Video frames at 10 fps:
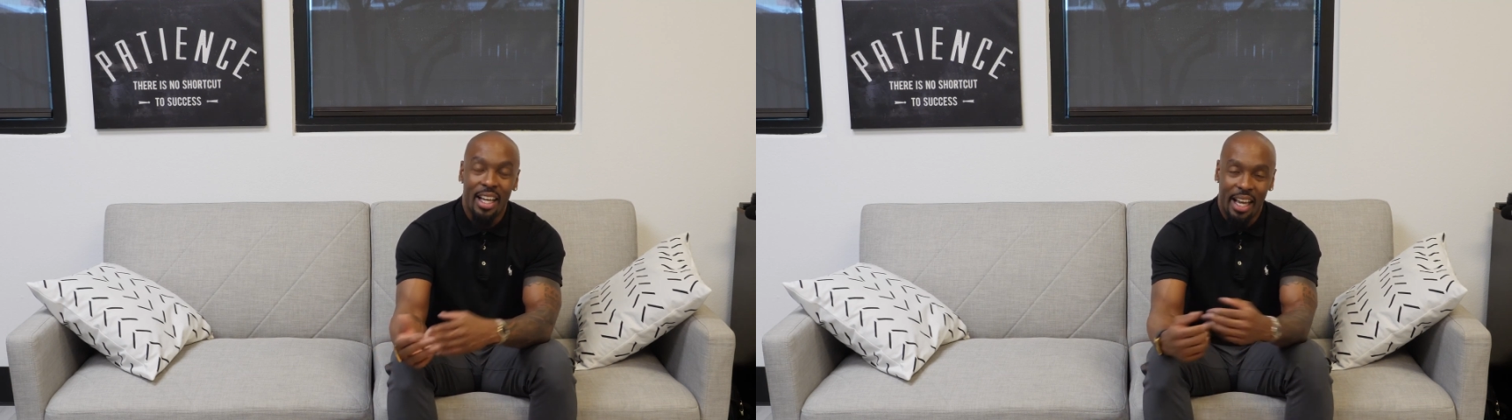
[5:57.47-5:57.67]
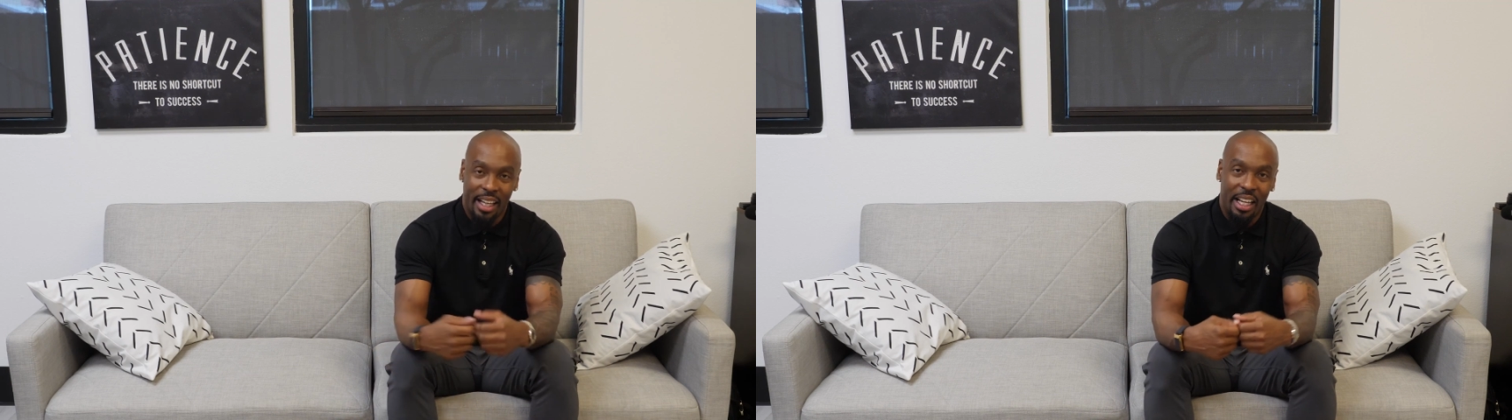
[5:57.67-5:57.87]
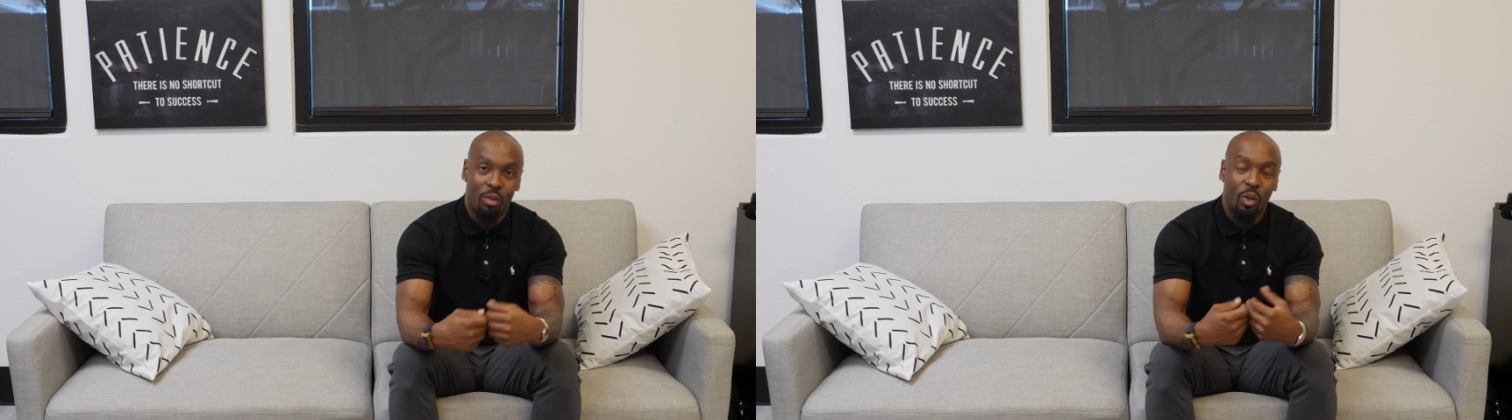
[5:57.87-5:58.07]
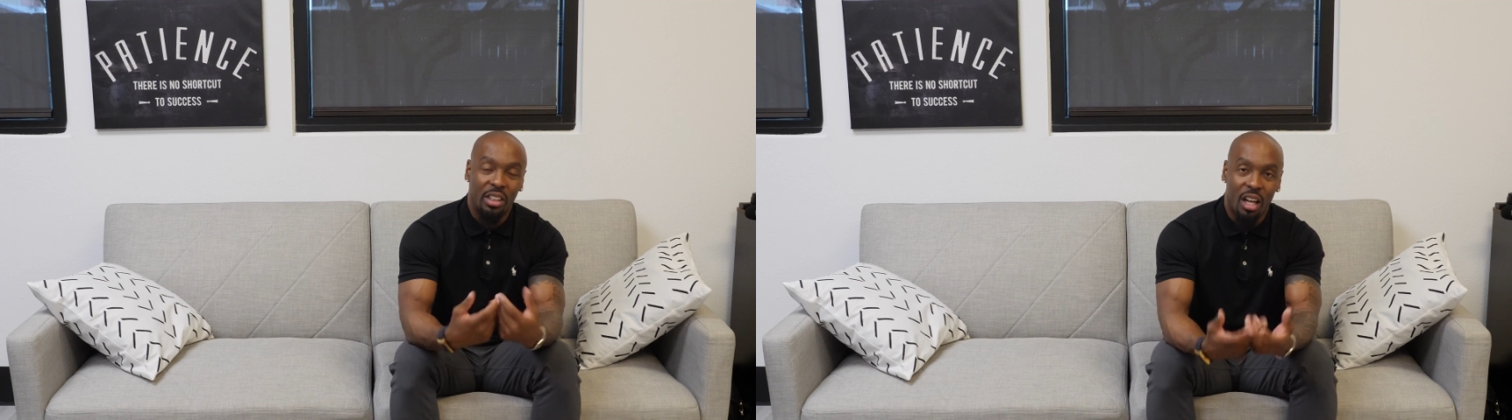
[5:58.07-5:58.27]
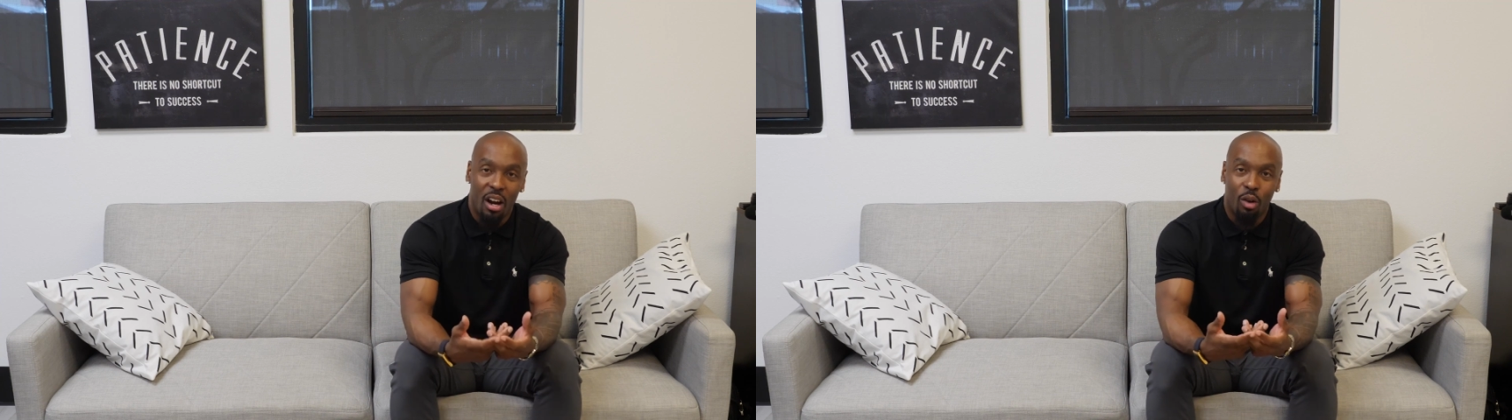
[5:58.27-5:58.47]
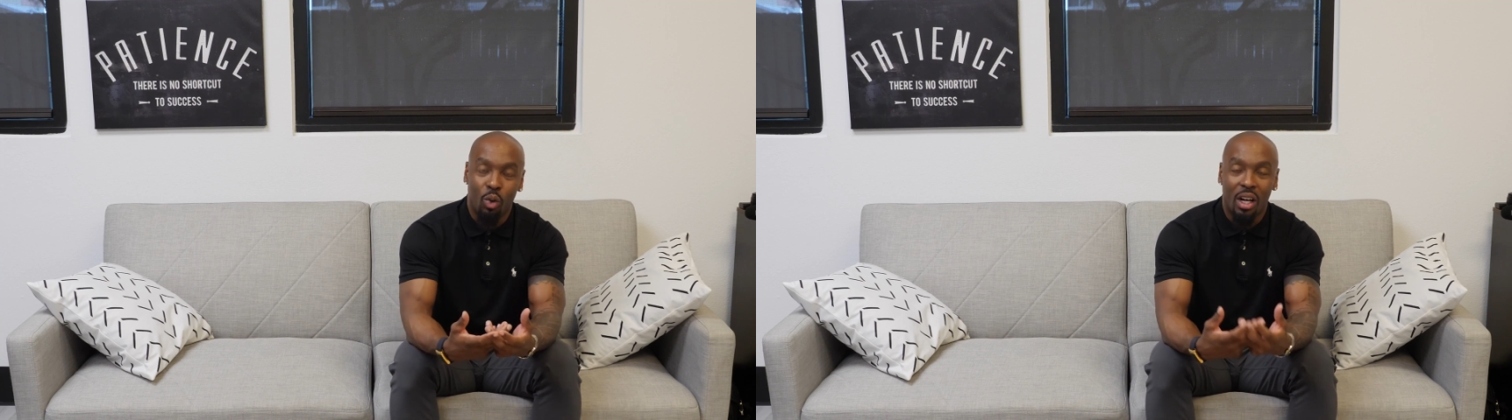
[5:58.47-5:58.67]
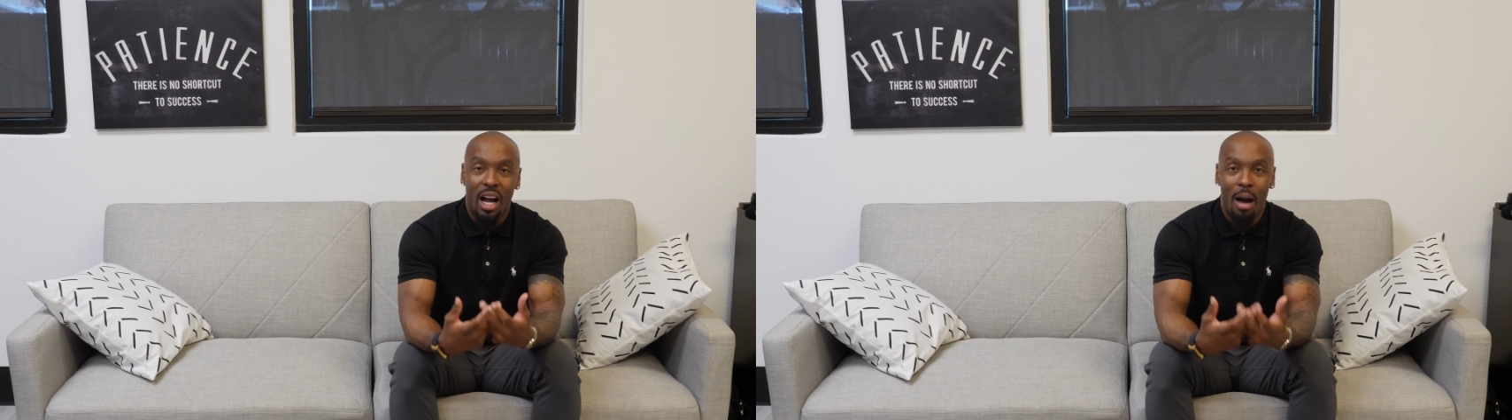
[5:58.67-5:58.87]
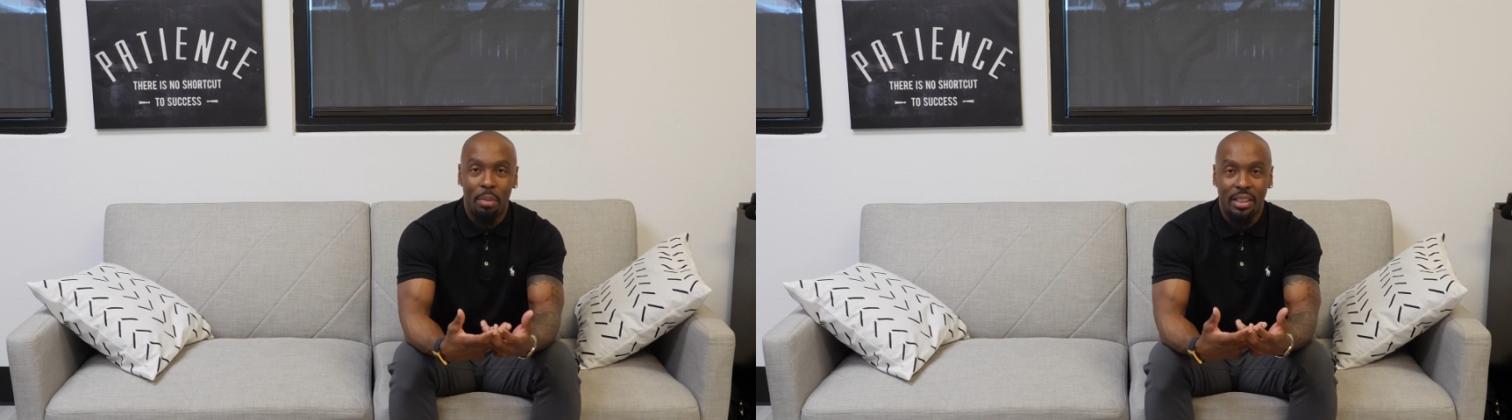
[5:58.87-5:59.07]
and in return, we're
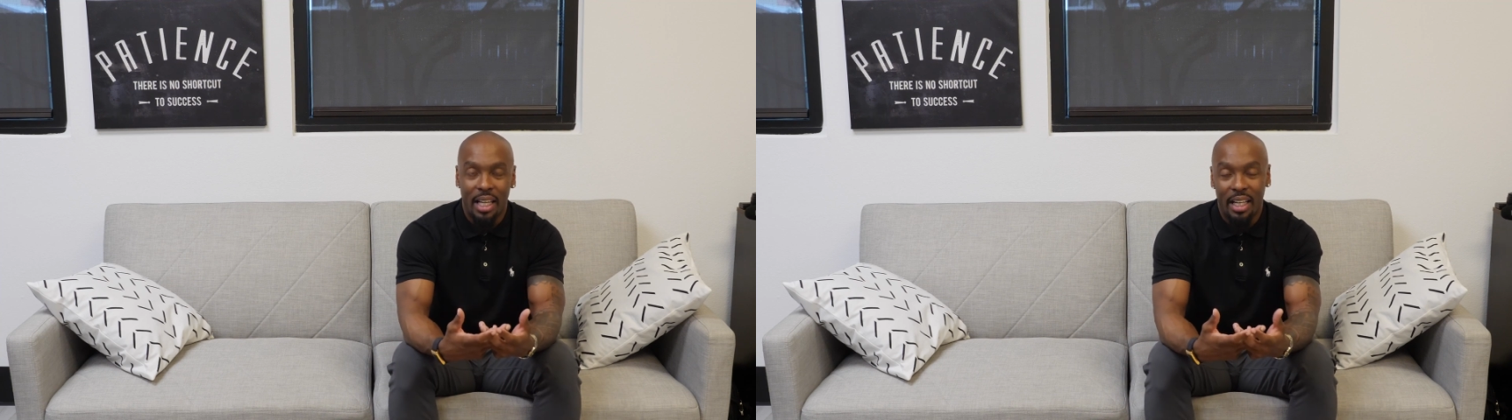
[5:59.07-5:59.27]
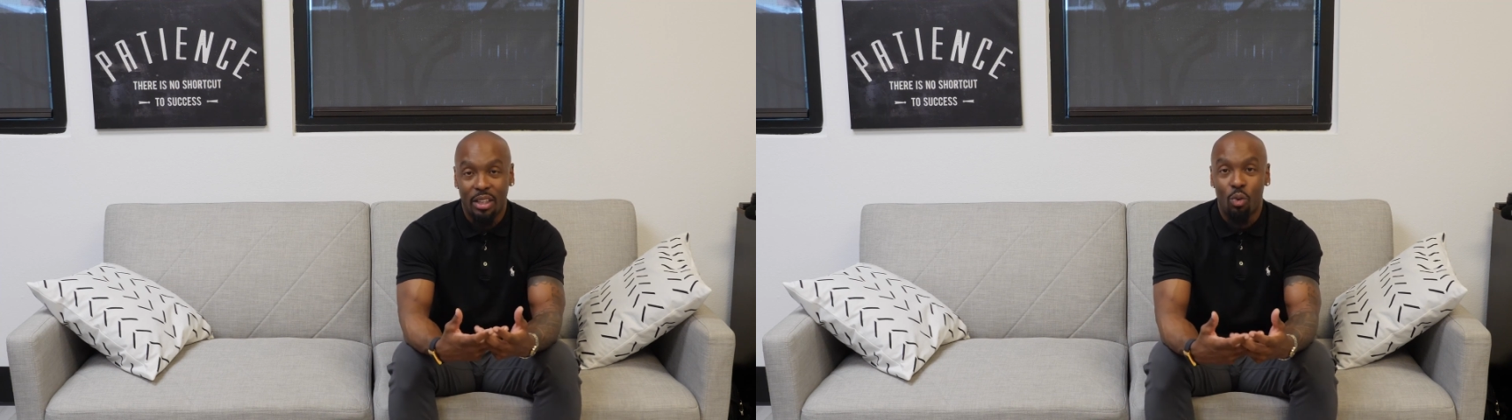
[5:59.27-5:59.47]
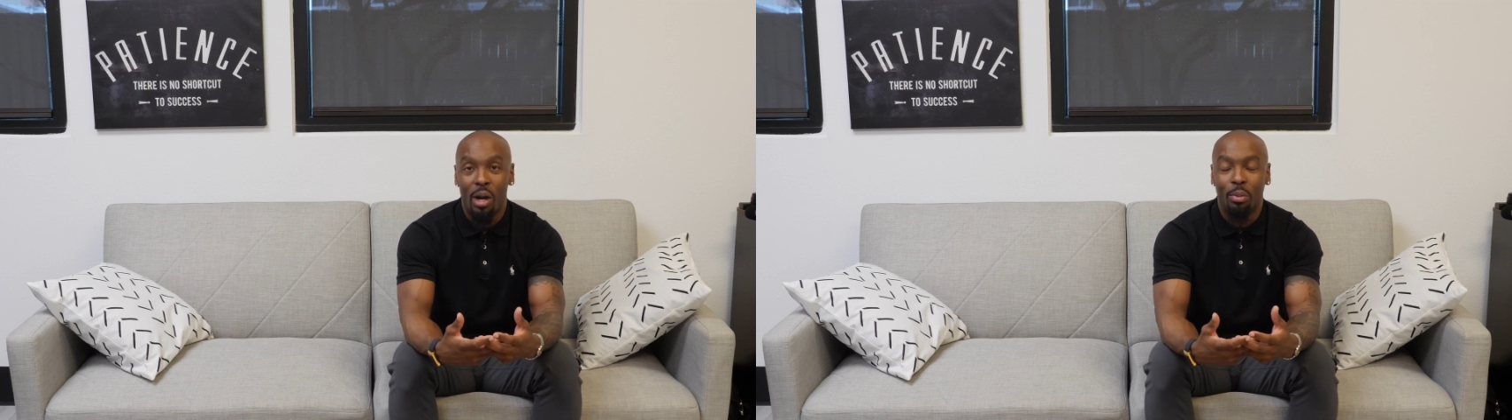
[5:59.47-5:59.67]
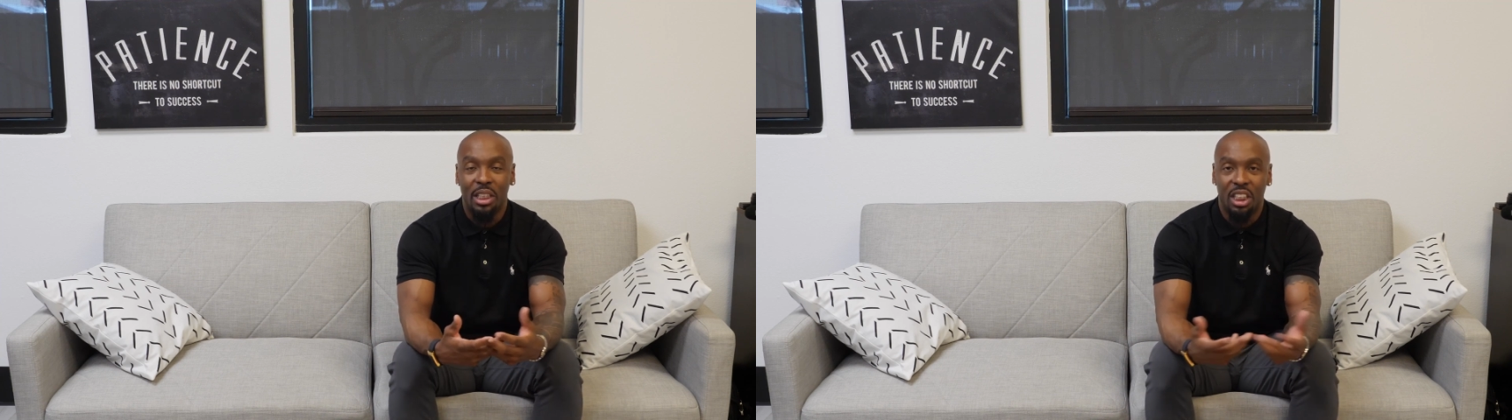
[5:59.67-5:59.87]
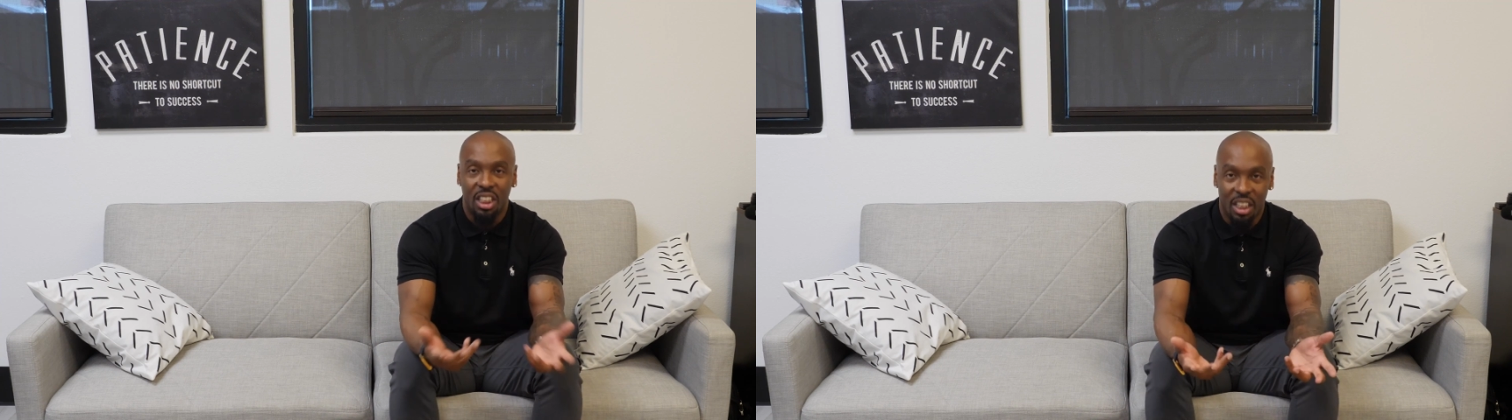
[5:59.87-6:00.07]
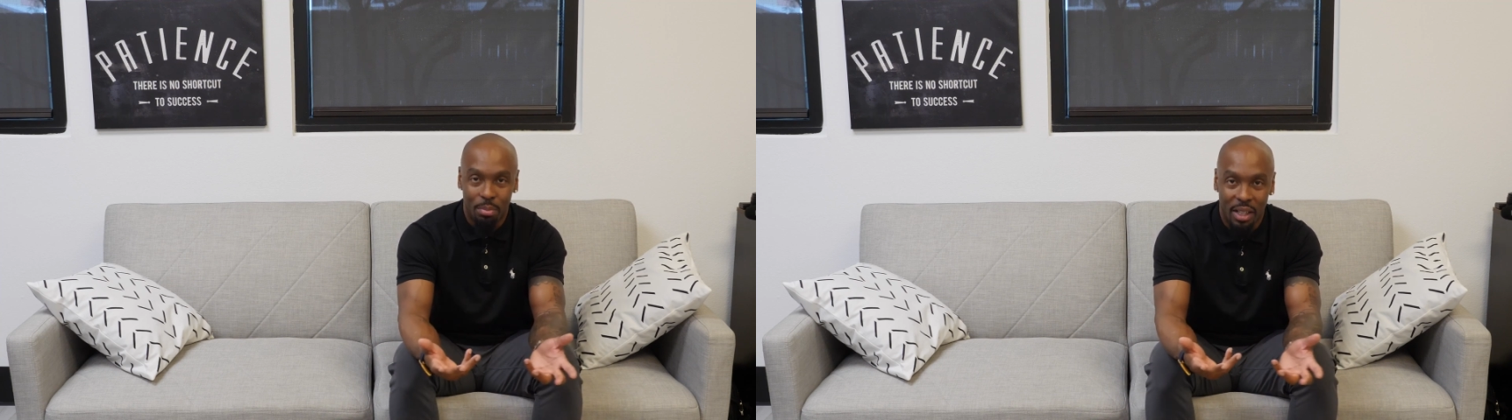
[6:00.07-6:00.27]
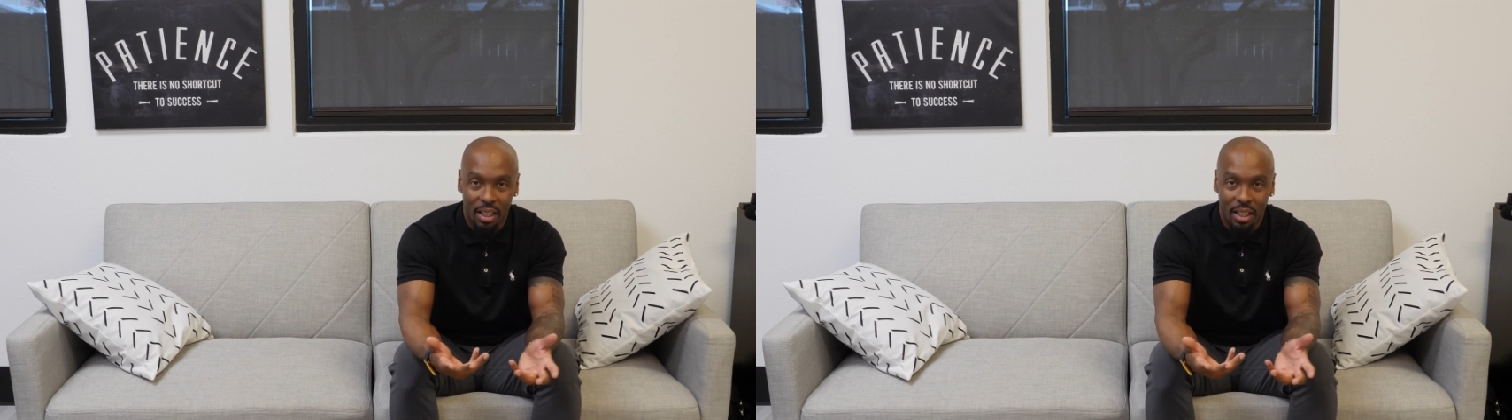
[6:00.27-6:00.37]
compensated the way we should be.